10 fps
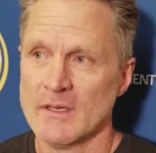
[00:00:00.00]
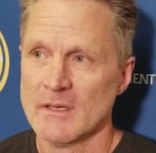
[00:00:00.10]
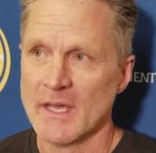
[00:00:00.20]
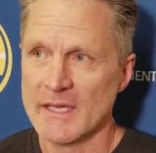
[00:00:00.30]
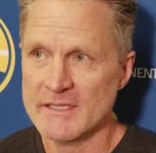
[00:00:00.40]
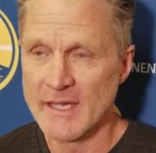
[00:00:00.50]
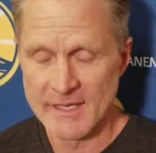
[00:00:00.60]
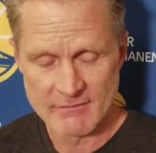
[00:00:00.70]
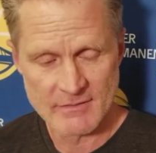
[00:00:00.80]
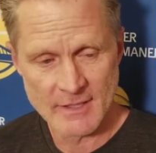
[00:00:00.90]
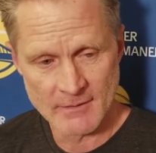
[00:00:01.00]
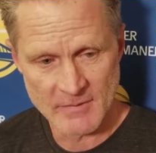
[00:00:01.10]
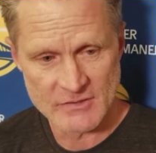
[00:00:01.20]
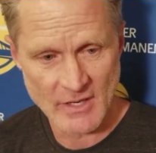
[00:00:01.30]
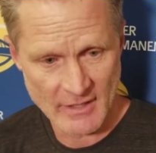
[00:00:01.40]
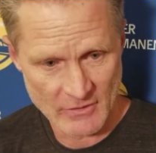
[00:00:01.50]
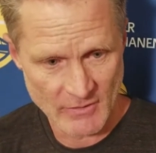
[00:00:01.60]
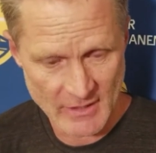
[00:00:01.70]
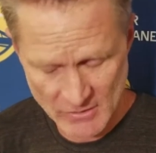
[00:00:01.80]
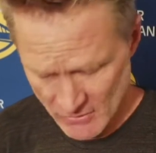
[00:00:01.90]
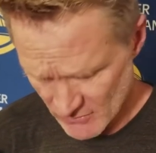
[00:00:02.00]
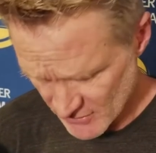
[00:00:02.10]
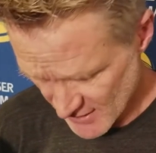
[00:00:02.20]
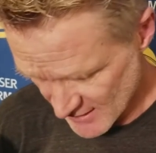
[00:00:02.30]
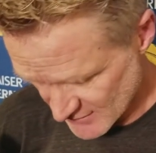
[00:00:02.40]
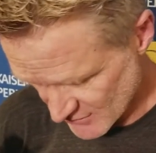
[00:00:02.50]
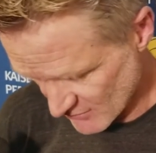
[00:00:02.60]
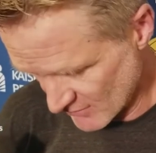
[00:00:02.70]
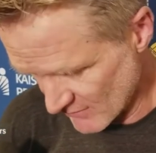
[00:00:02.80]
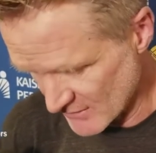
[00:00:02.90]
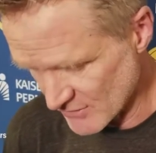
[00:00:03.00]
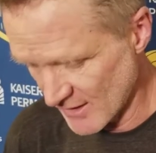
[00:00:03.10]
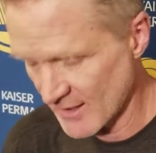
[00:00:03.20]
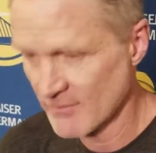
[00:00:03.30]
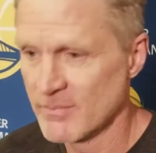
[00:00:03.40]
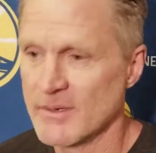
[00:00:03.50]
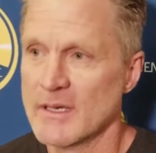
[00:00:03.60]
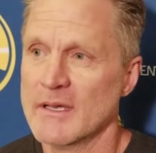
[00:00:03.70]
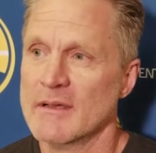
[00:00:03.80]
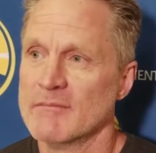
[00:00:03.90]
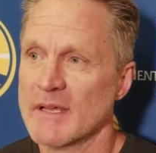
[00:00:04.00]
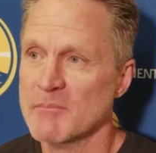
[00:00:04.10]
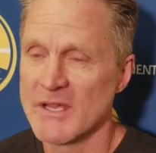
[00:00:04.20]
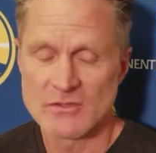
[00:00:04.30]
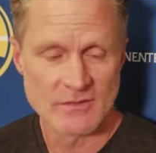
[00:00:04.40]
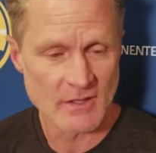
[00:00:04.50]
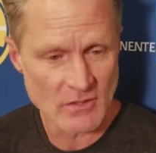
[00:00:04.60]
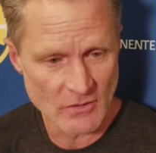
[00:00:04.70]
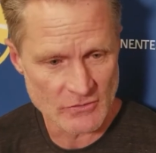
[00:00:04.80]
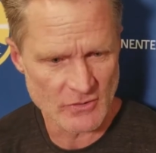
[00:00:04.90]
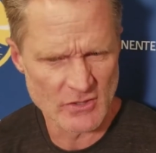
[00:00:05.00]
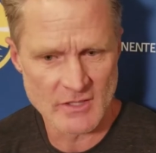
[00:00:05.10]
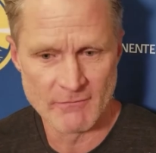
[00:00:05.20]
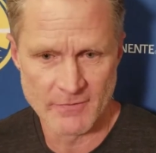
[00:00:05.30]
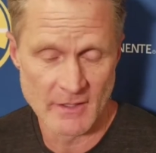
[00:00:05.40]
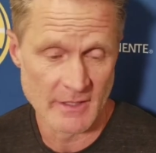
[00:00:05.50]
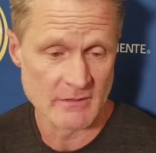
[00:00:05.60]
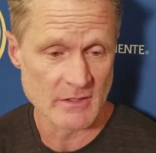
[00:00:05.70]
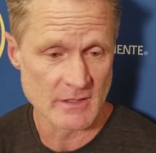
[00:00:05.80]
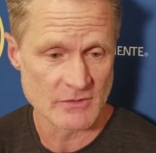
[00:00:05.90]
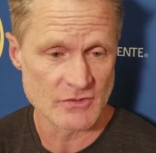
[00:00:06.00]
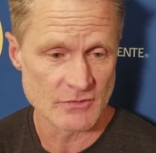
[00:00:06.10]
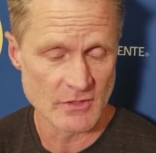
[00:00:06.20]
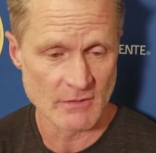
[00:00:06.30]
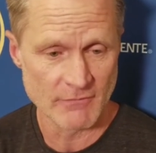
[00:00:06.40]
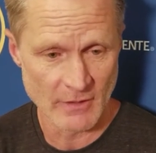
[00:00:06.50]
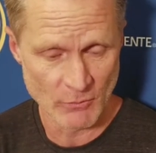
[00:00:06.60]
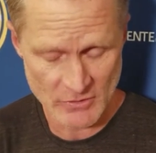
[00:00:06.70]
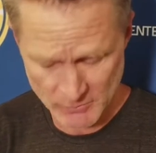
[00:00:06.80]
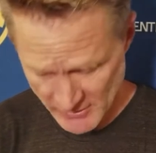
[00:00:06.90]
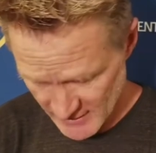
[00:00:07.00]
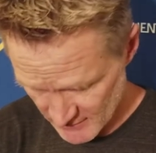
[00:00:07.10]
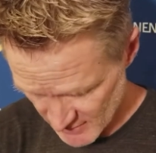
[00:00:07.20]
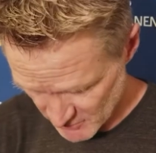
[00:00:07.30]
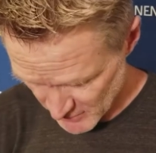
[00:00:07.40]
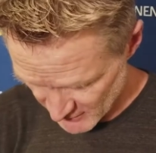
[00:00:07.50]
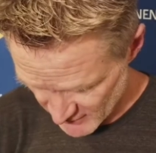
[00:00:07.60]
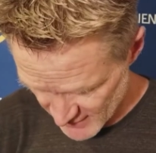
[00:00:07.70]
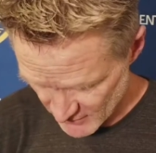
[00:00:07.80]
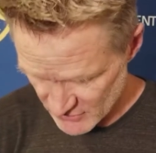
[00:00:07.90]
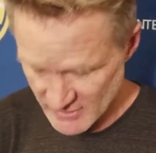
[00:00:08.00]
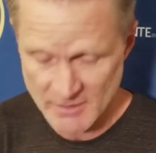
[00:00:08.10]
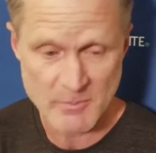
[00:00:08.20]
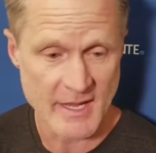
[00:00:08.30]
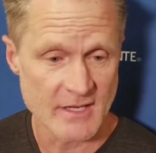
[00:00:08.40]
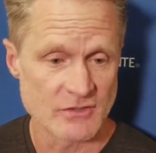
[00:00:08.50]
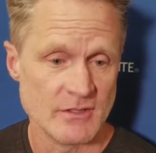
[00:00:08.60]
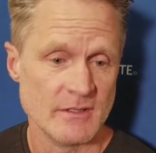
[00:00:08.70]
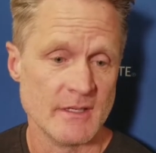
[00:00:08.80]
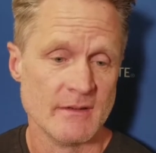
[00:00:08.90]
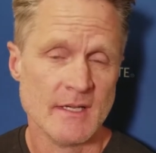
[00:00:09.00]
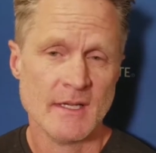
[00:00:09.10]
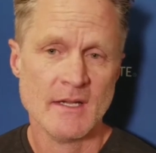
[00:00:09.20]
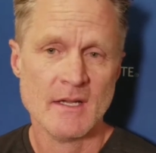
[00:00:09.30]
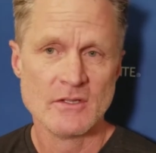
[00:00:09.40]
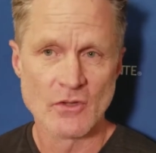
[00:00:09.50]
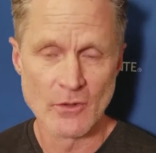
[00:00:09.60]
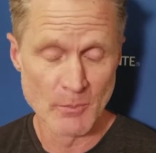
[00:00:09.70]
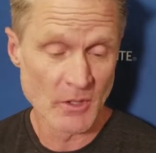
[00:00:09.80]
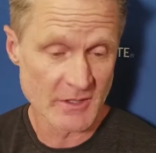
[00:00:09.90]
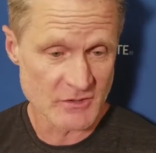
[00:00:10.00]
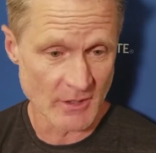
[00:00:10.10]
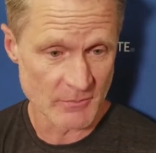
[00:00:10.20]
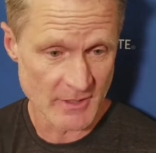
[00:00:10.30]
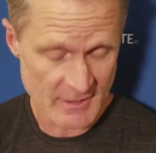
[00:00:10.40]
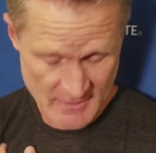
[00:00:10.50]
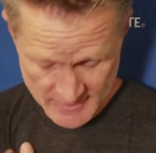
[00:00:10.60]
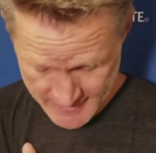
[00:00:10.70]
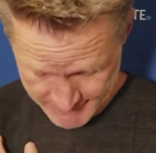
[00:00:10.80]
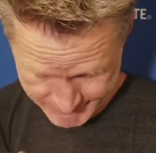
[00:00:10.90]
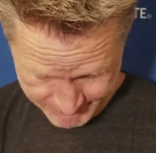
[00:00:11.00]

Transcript: and yet, um, he's hired a great coach. Kenny's doing a great job. Uh, I mentioned the culture. You can feel it. You can you can feel when you play them. They play with energy and passion, and so they're building something. Um,